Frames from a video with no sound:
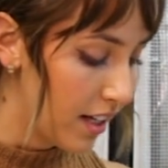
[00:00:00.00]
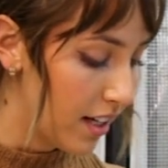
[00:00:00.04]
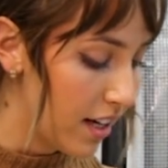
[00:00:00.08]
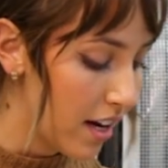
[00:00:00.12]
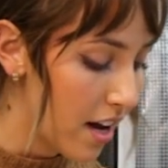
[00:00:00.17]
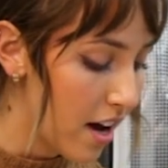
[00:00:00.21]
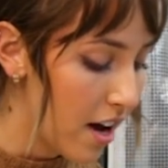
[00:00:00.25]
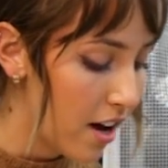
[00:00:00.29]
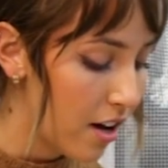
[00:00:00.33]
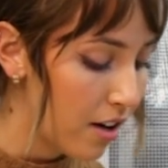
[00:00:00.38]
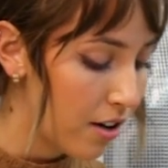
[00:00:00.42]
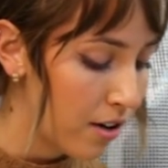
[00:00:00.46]

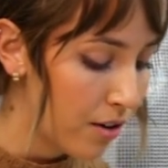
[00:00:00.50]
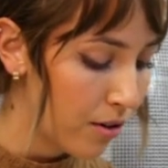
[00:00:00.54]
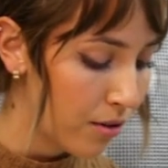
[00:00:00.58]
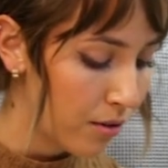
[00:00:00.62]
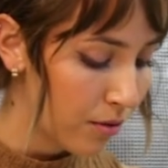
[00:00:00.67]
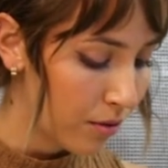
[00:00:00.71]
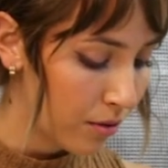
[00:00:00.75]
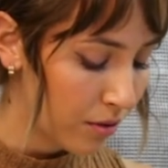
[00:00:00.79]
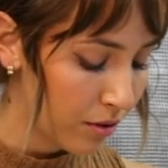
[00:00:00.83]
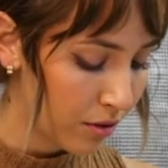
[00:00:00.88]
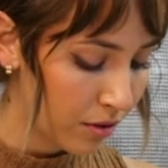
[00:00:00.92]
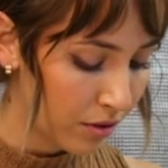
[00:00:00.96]
now
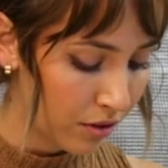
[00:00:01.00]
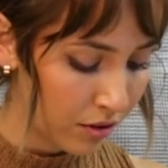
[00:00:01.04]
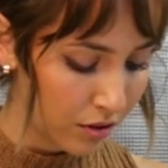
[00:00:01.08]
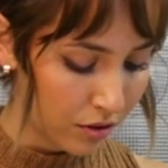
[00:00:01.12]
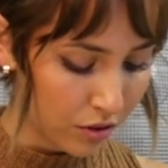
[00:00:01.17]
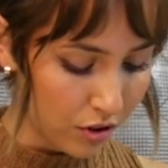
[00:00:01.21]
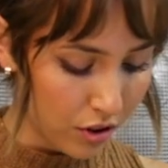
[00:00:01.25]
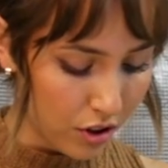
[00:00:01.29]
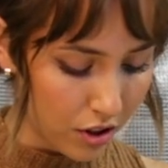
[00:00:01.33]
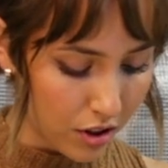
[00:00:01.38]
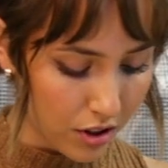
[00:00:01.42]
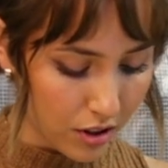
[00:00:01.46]

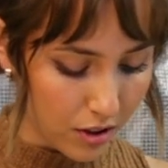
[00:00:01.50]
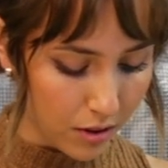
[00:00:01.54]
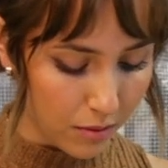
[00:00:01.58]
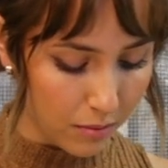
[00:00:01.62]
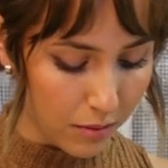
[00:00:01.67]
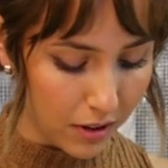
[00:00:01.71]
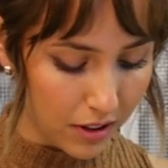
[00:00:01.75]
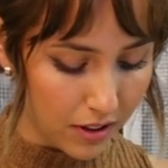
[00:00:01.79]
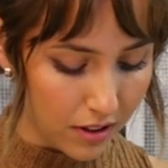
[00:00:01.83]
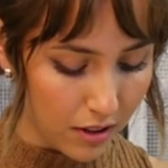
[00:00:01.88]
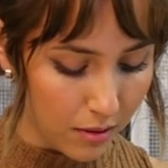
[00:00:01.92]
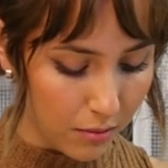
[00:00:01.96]
you just
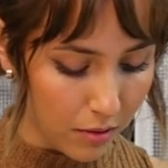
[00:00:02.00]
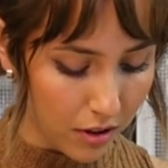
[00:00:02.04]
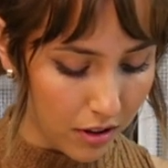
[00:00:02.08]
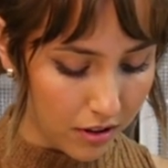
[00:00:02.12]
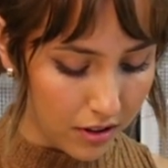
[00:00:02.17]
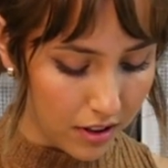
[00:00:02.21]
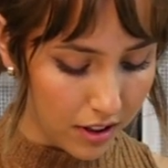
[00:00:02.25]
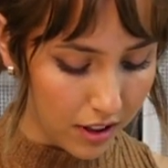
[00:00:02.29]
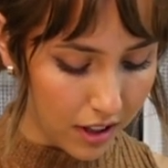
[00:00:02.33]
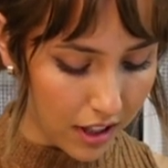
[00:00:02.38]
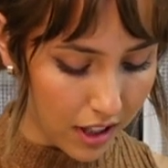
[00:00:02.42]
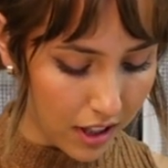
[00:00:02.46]
mix them all
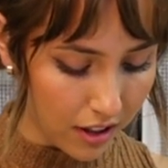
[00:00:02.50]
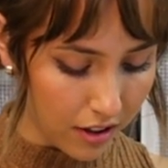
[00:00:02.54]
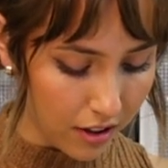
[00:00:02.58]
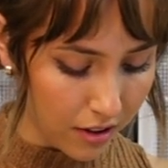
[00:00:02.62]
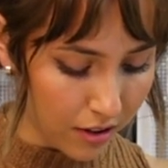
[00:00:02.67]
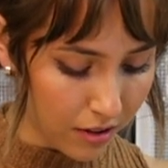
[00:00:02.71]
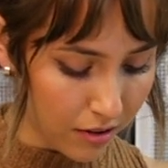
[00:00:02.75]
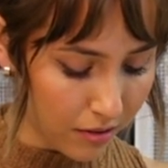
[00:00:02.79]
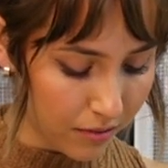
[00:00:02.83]
together,